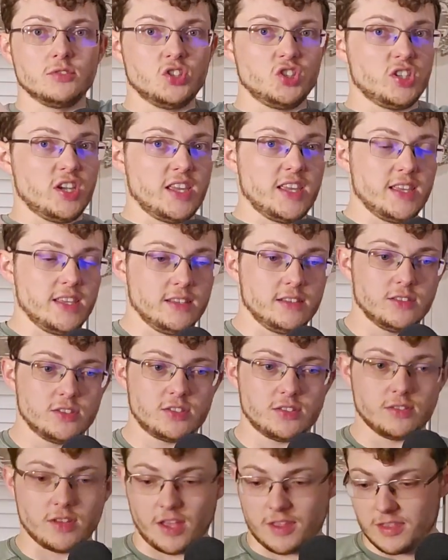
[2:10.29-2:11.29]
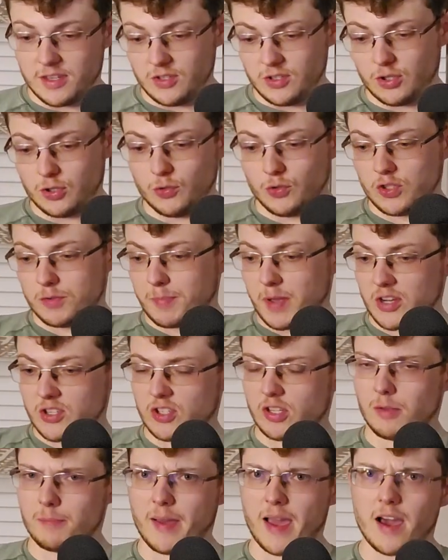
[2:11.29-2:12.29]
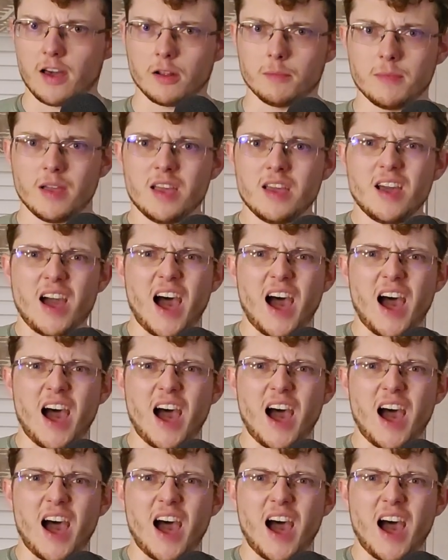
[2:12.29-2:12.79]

jeans. Nothing too special about them.